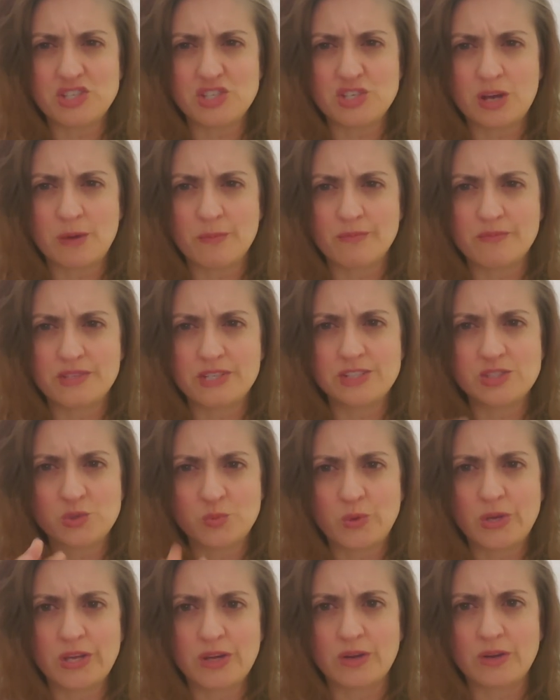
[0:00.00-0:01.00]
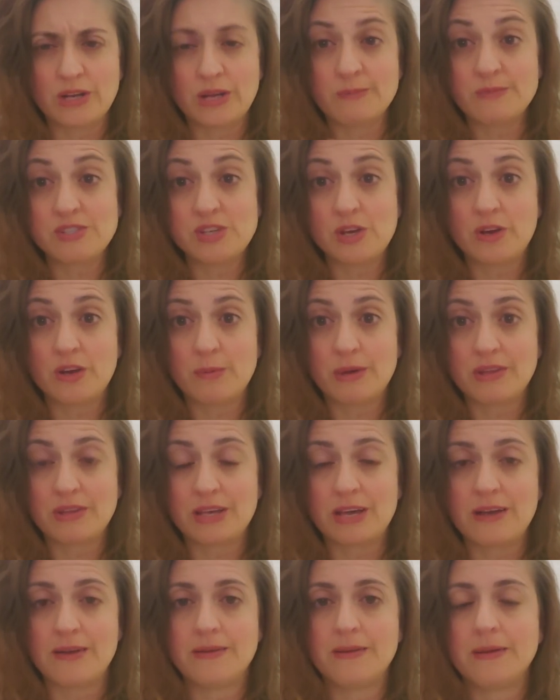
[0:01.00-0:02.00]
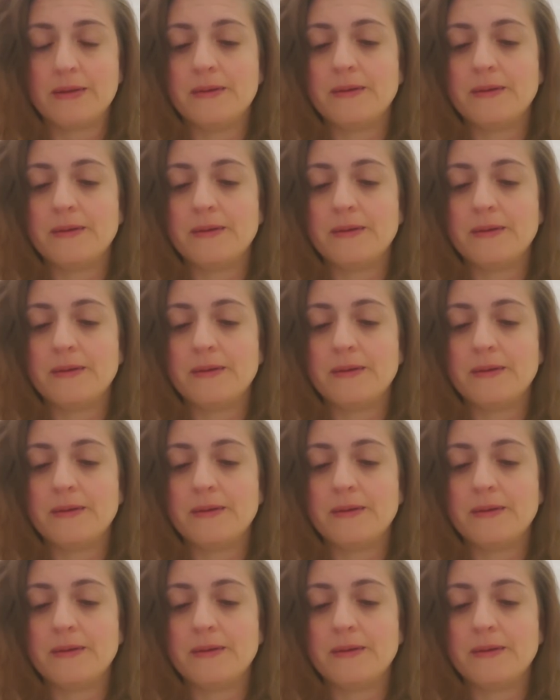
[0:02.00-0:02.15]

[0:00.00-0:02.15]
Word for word: jumped. It's weird. I'm sorry about that.